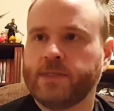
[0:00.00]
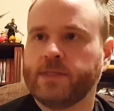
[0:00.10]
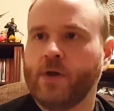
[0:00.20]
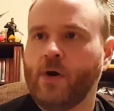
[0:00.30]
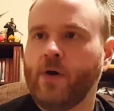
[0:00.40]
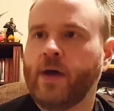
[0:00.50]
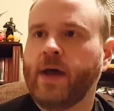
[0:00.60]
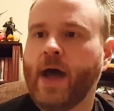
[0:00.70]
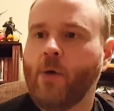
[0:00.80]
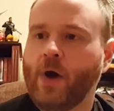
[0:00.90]
so
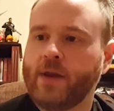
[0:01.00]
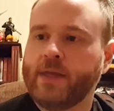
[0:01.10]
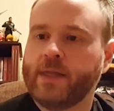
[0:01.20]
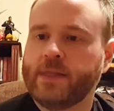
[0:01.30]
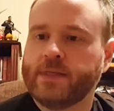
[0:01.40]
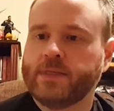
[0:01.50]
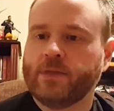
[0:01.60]
I wanted to get this,